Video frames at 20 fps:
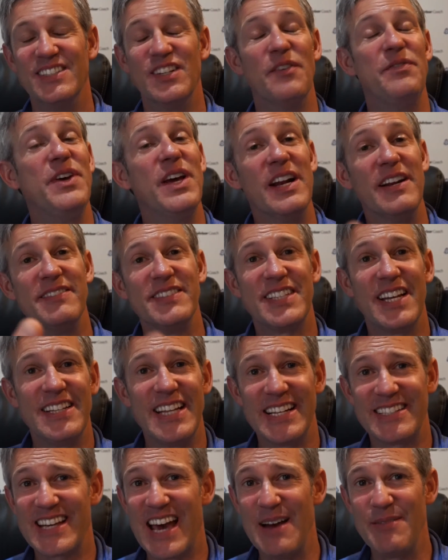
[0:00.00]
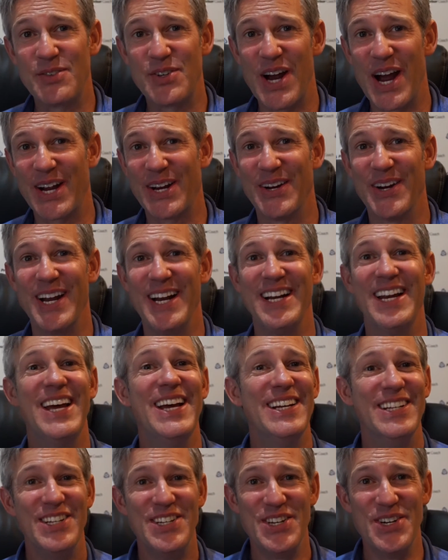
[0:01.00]
So if you haven't sent that time tracker in,
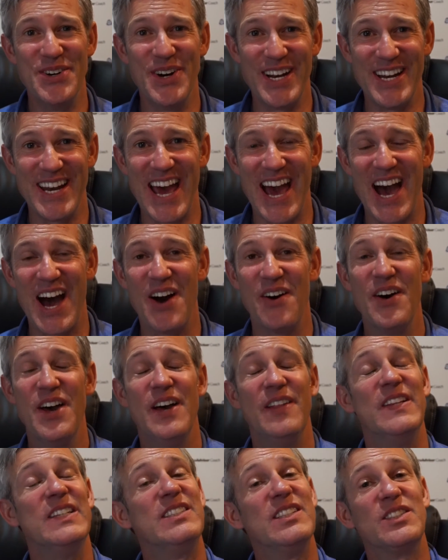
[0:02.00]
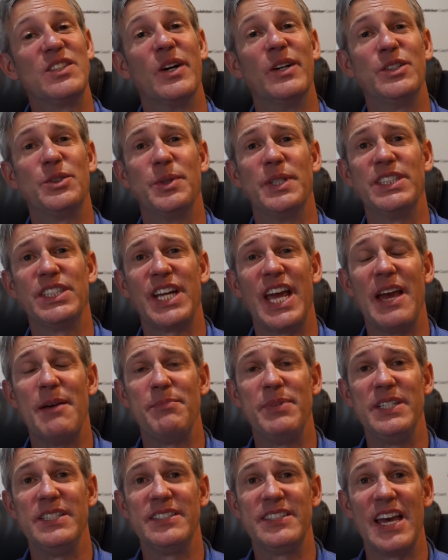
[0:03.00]
do it now. This is Coach Rich
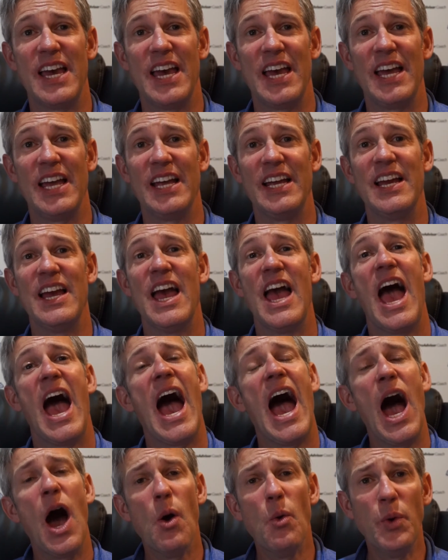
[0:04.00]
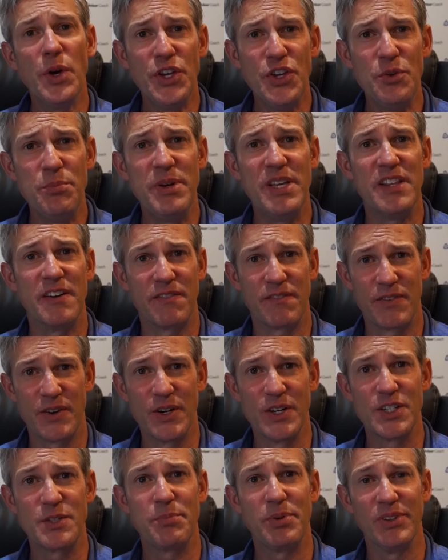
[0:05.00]
Campe saying, how will you be the
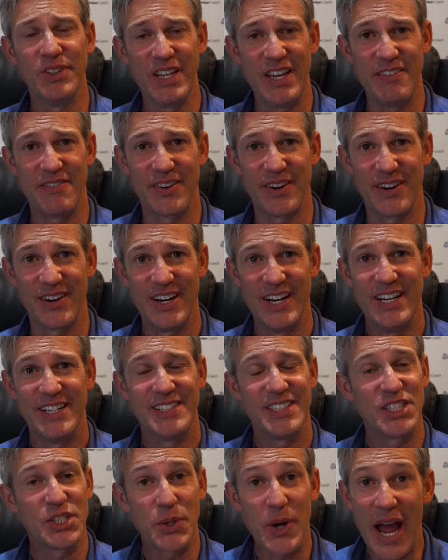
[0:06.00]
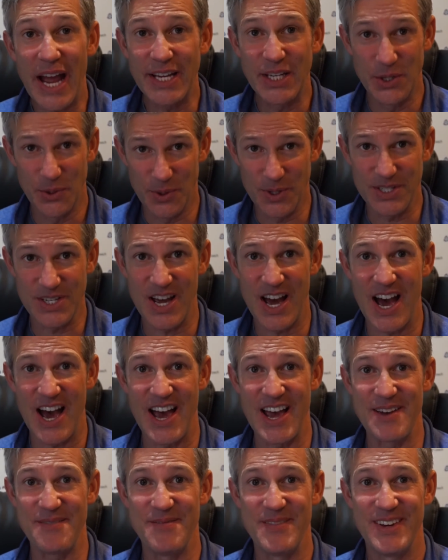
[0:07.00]
first believer to track your
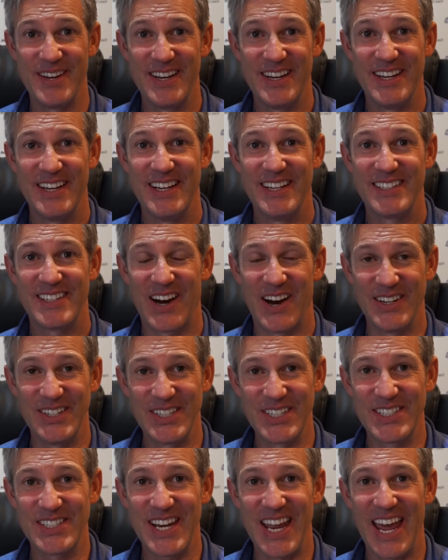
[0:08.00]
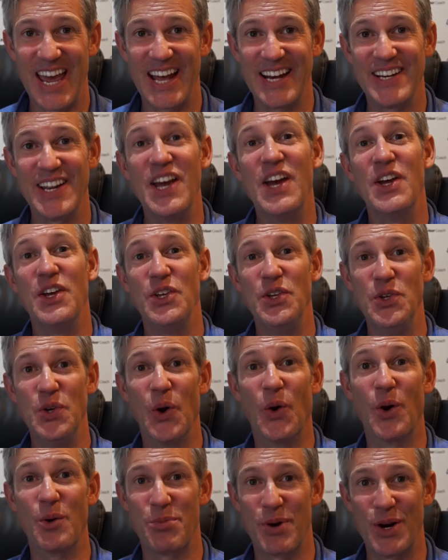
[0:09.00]
time to understand
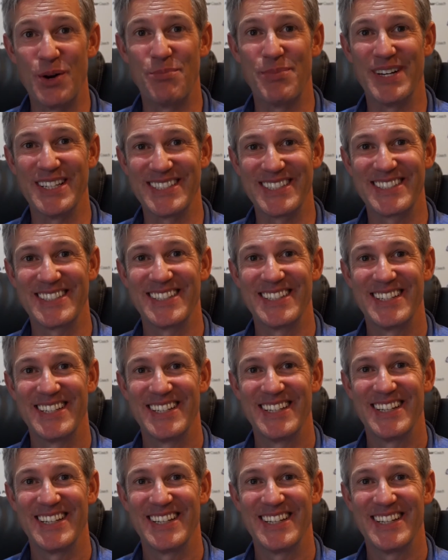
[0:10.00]
your purpose?